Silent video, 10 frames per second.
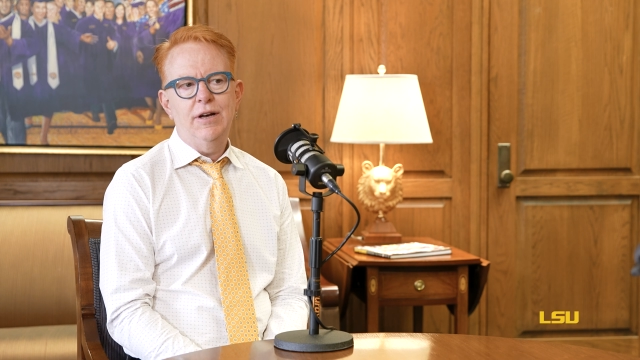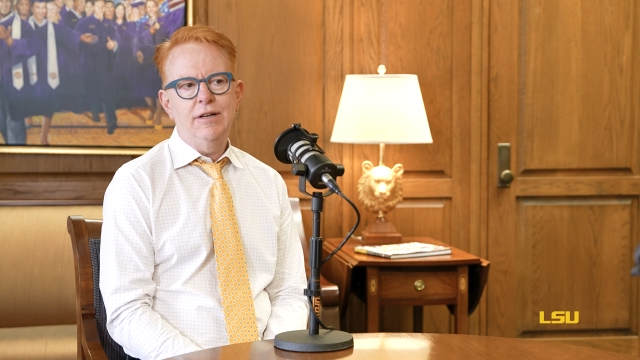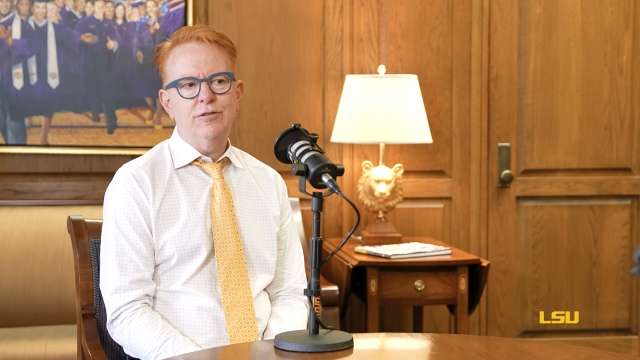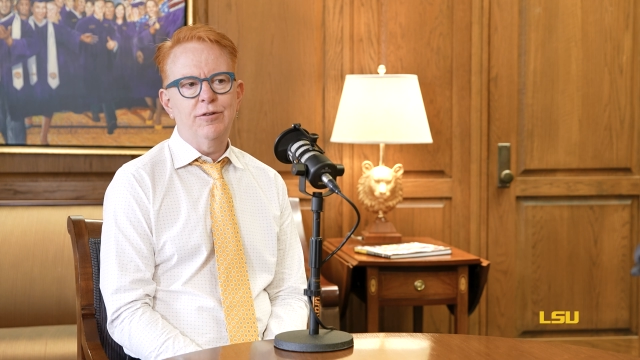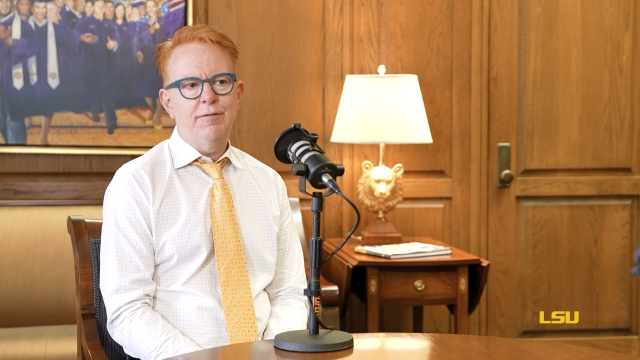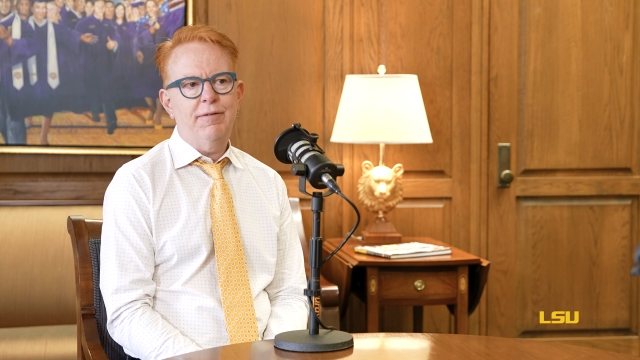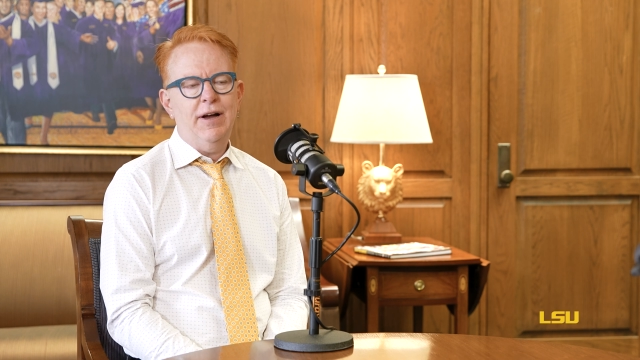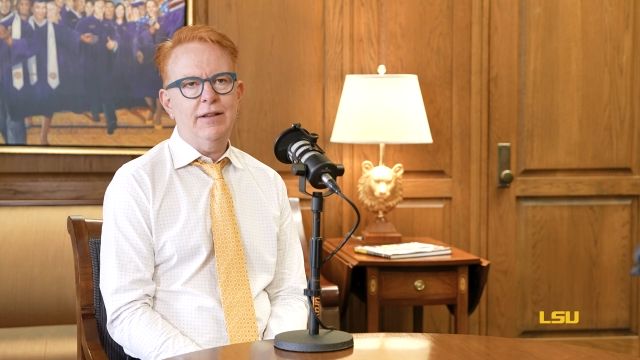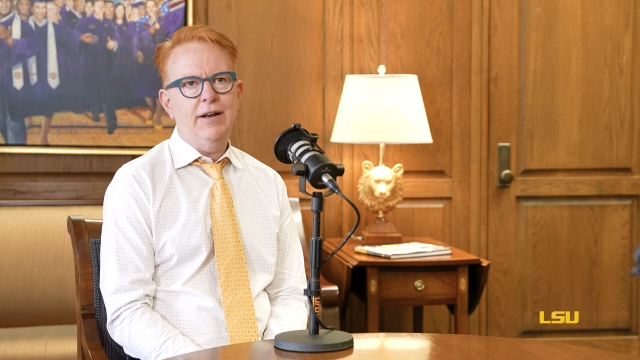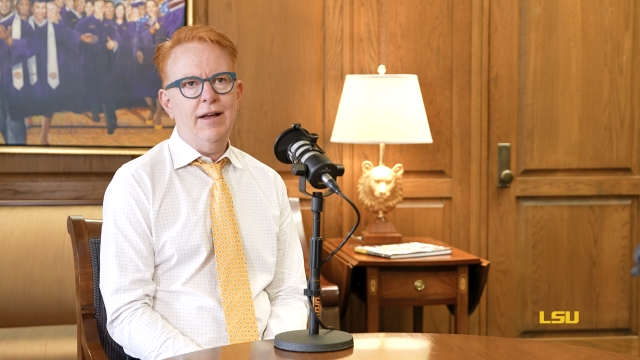And so the
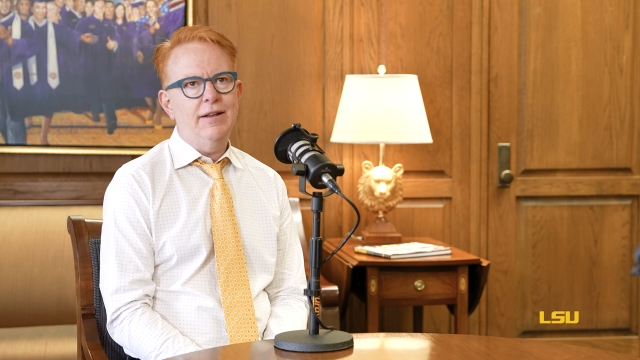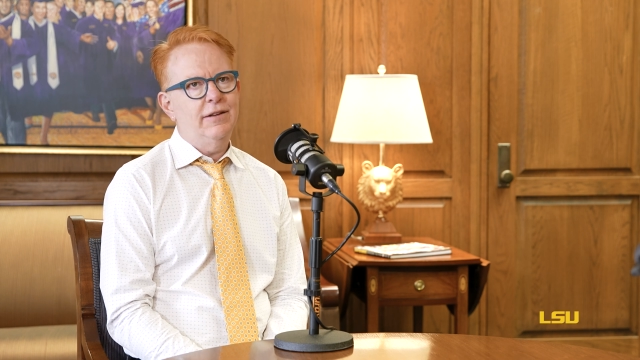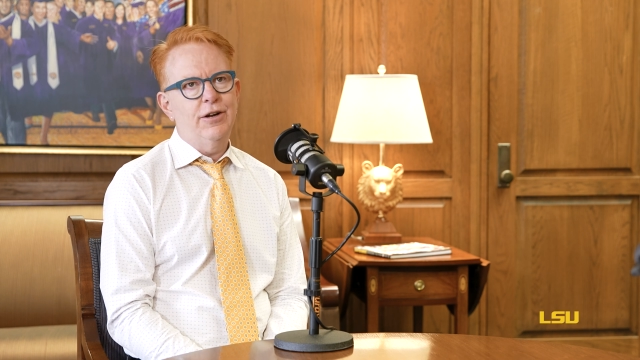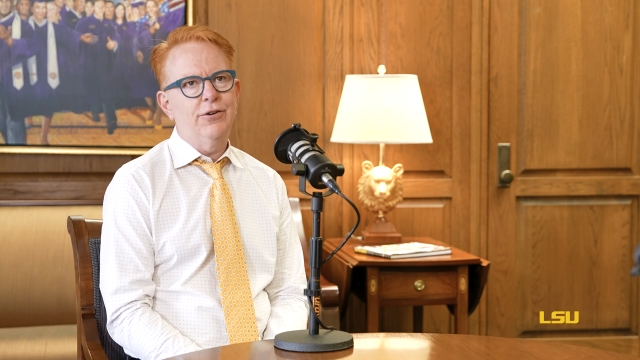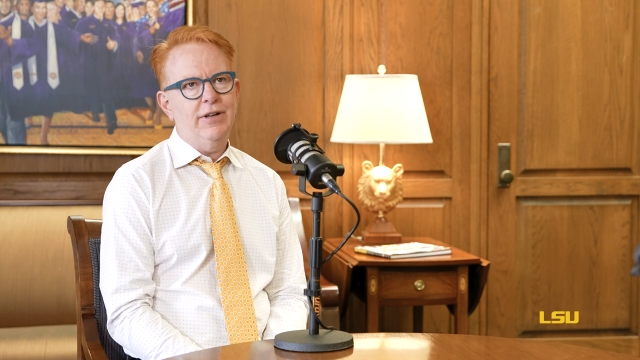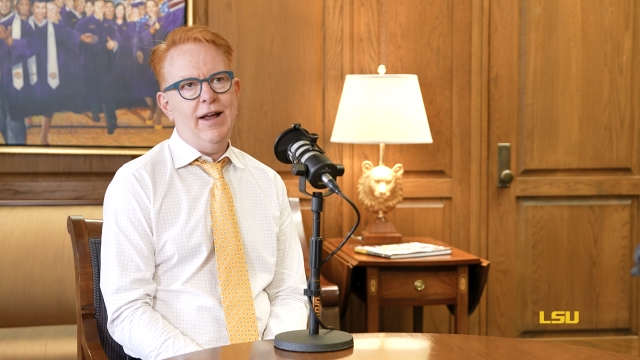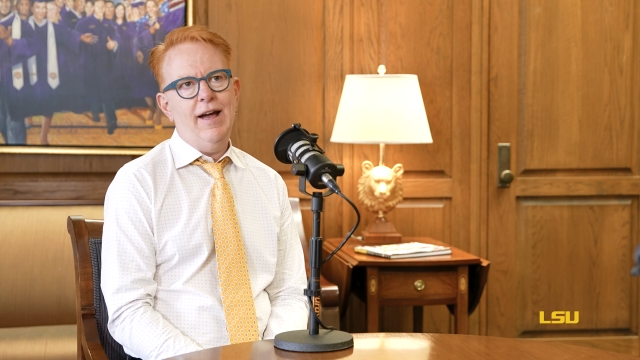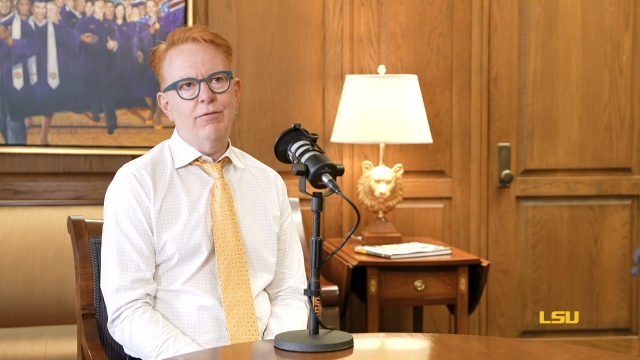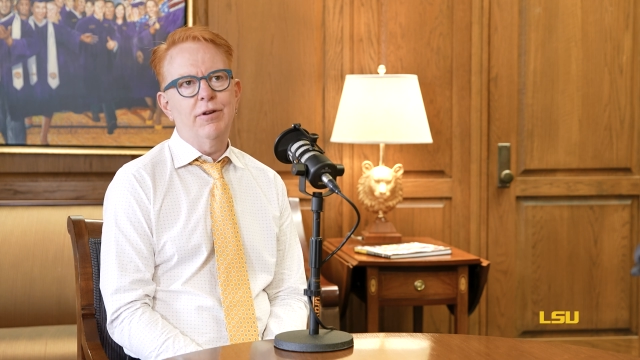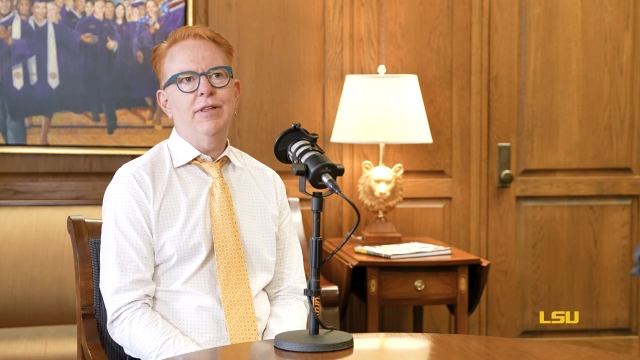fact that literally
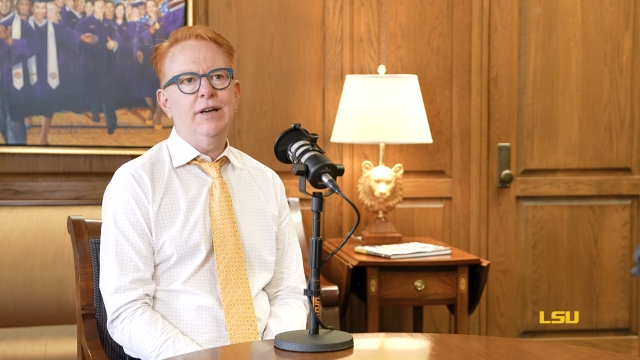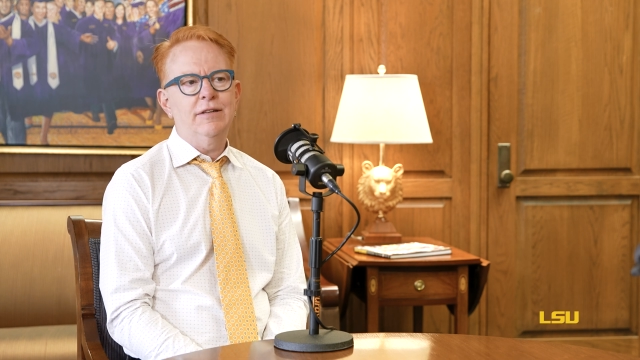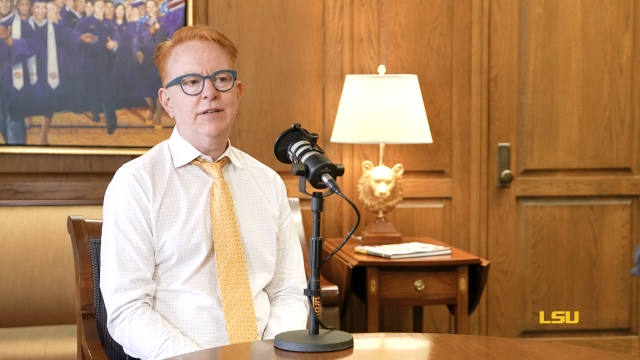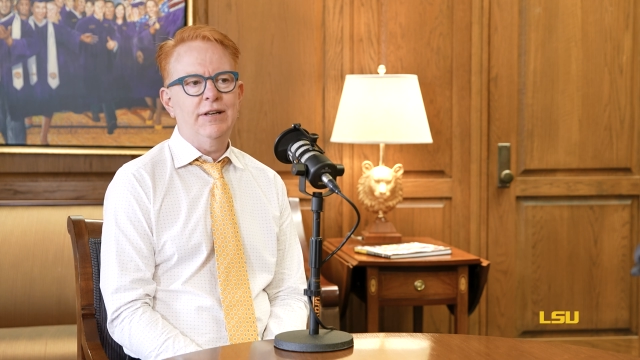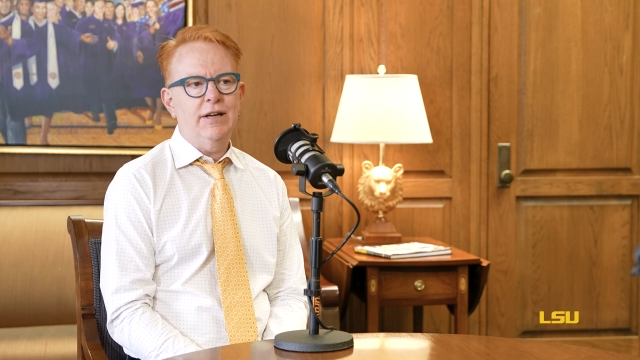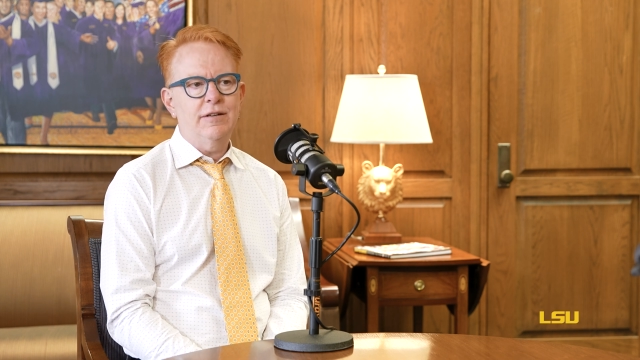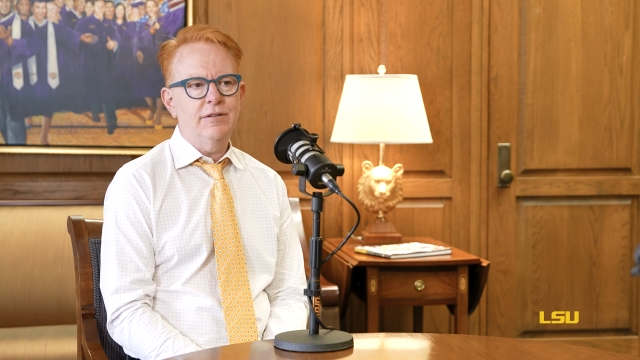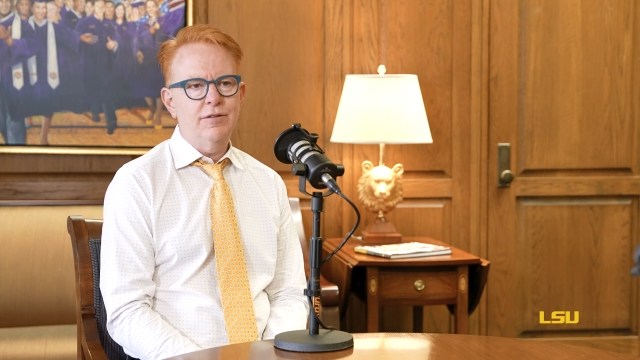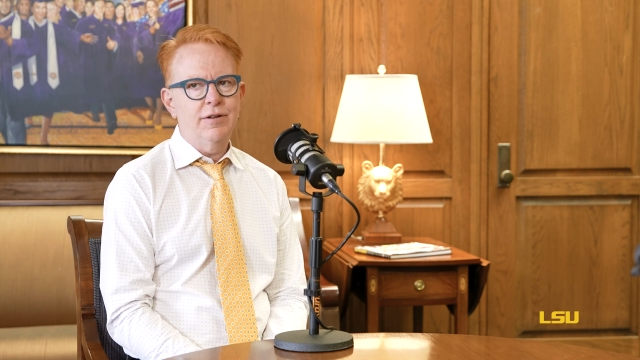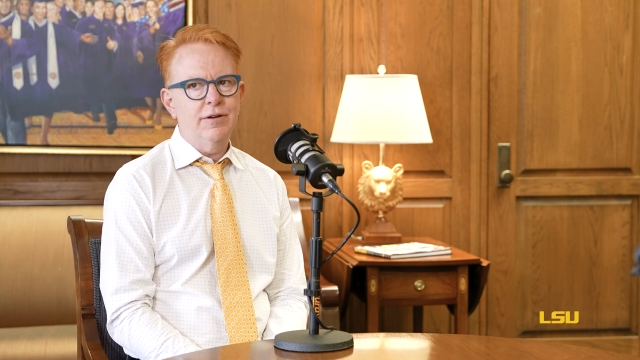everything is connected to